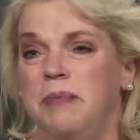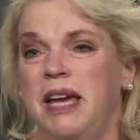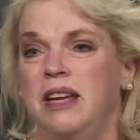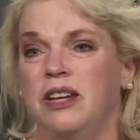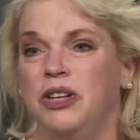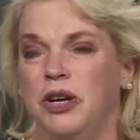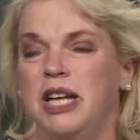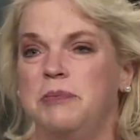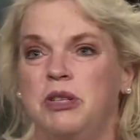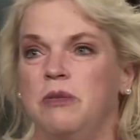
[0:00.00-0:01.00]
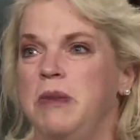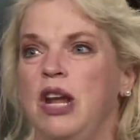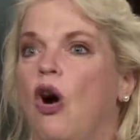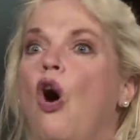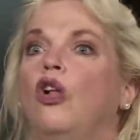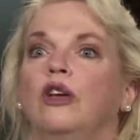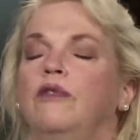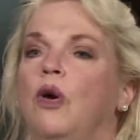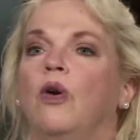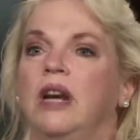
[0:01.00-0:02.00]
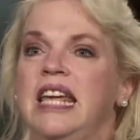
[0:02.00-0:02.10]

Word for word: depend on your husband to meet all of your